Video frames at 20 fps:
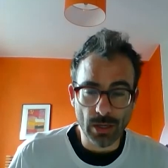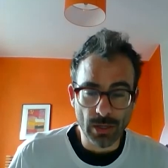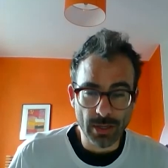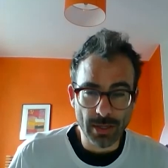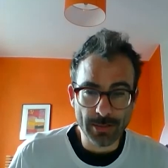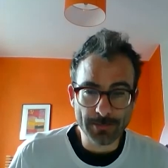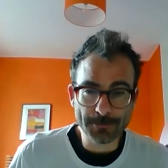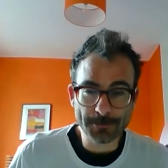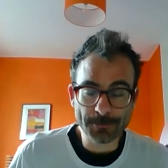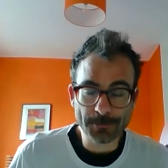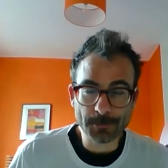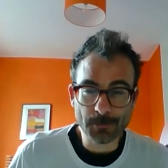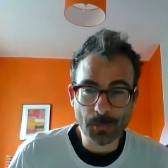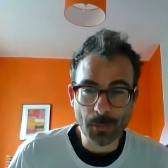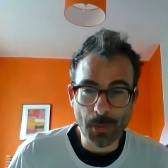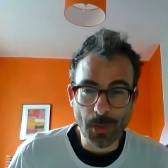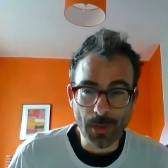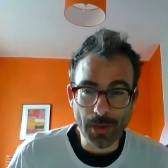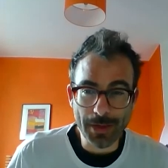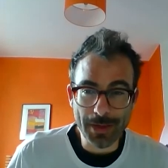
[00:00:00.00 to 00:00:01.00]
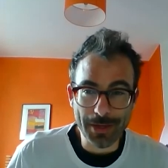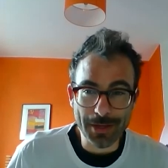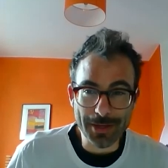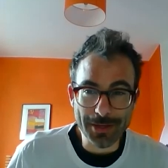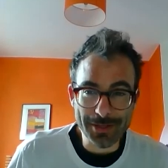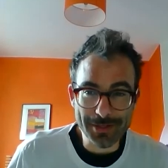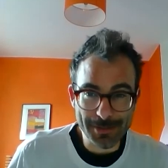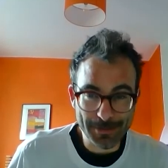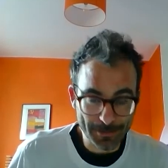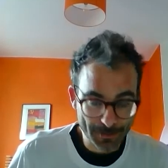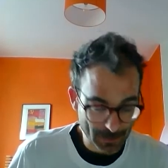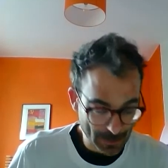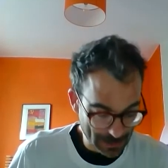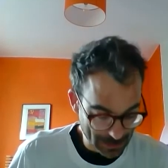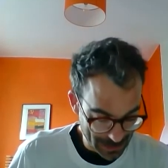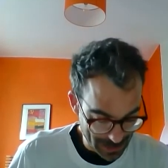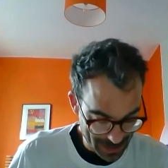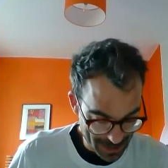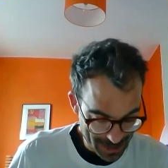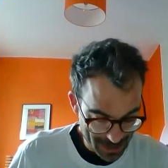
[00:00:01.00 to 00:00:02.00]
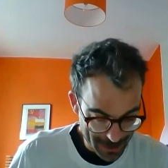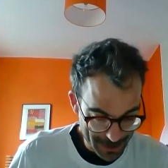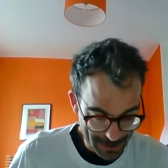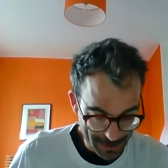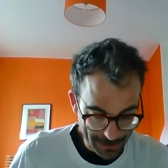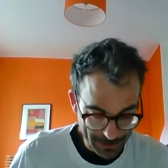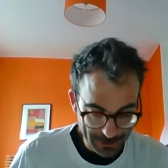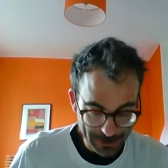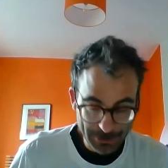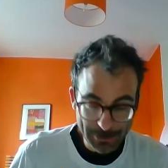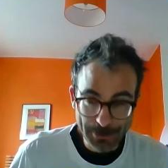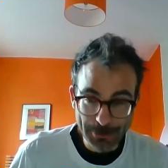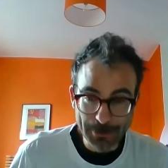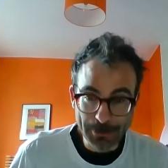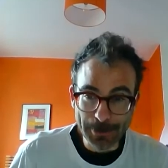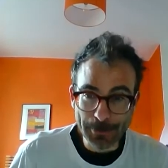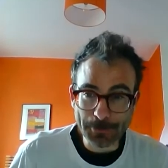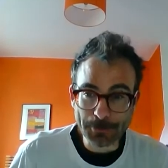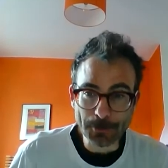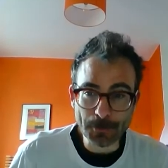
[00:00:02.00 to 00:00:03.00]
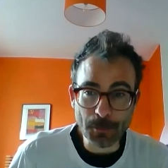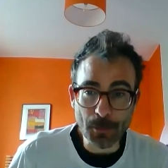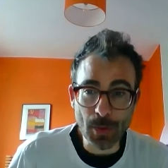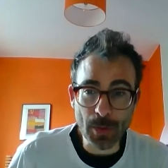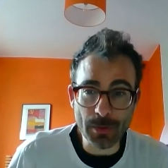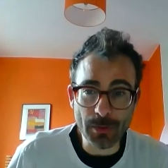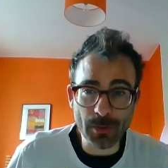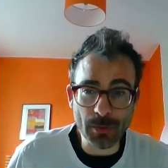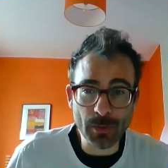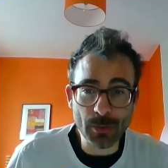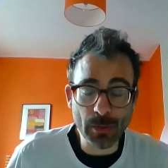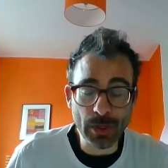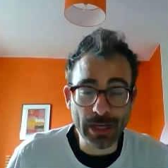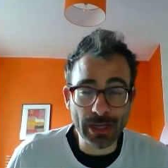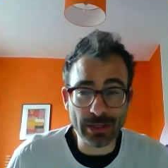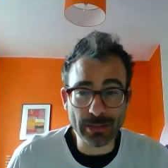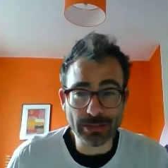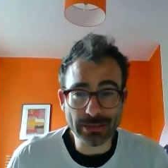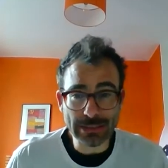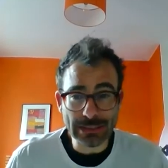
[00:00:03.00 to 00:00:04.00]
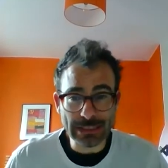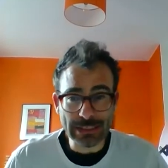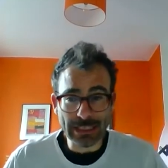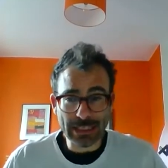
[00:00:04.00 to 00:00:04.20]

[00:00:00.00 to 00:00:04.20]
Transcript: Hi guys. So hope you're all well.